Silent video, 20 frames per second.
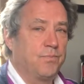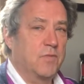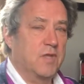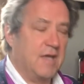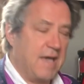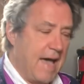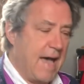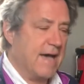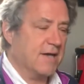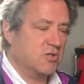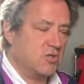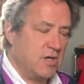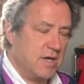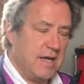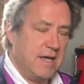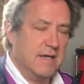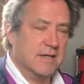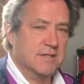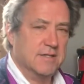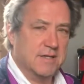Cash
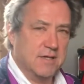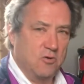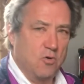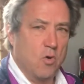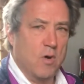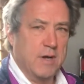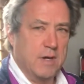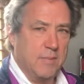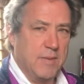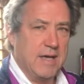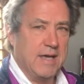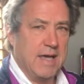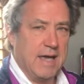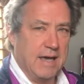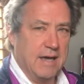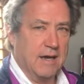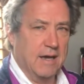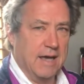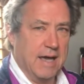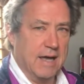is going to be
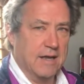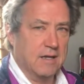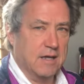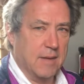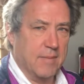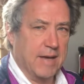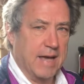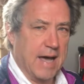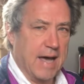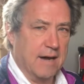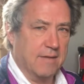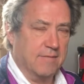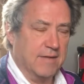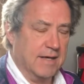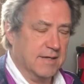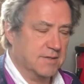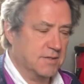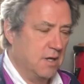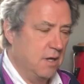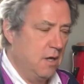king again coming out of
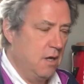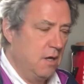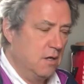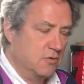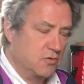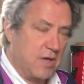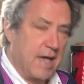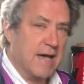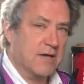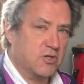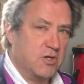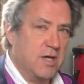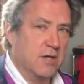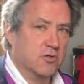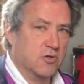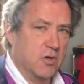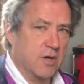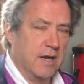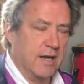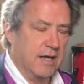this. Cash deals
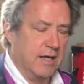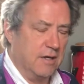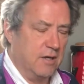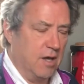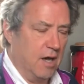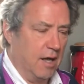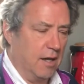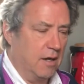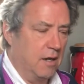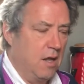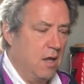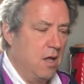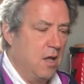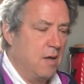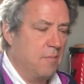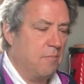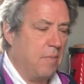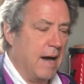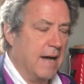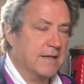are going to get done.
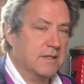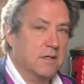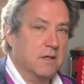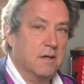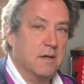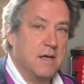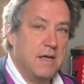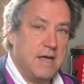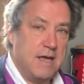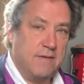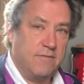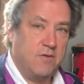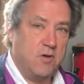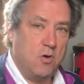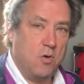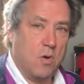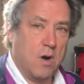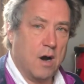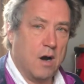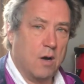But if
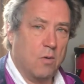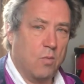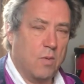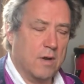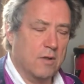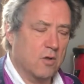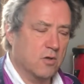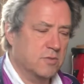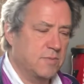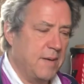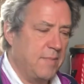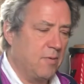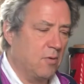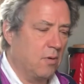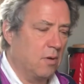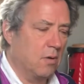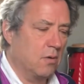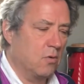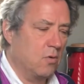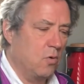you are one of those
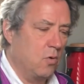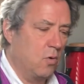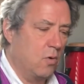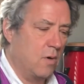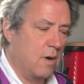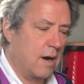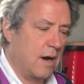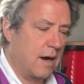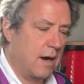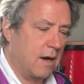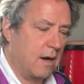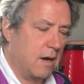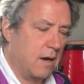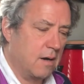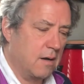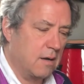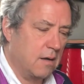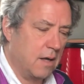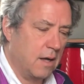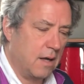people who are,
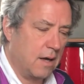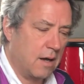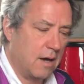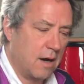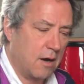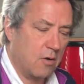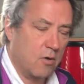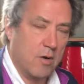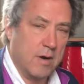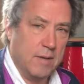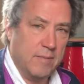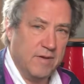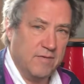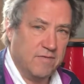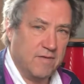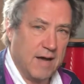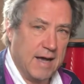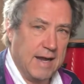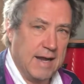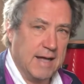uh, are going to be
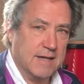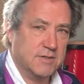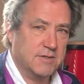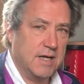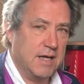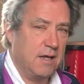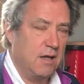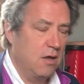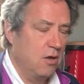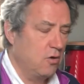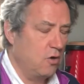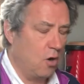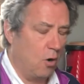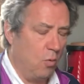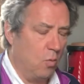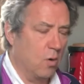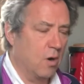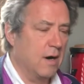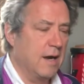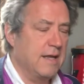financing, don't
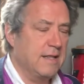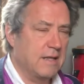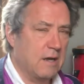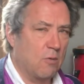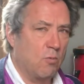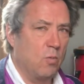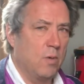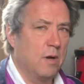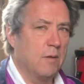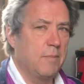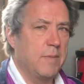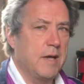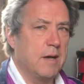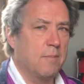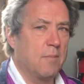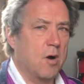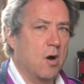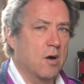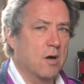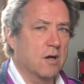worry, there will be a
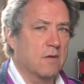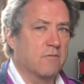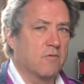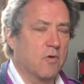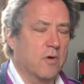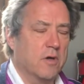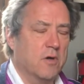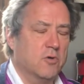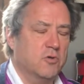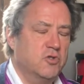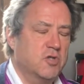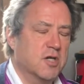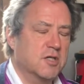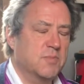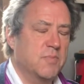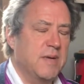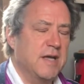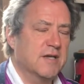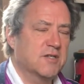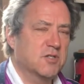market for you.
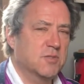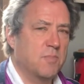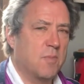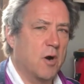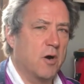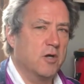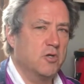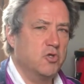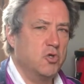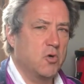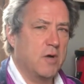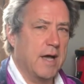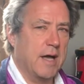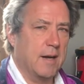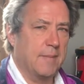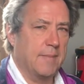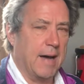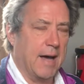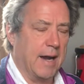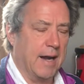Just be as smart as you can
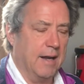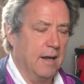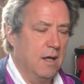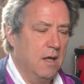about it.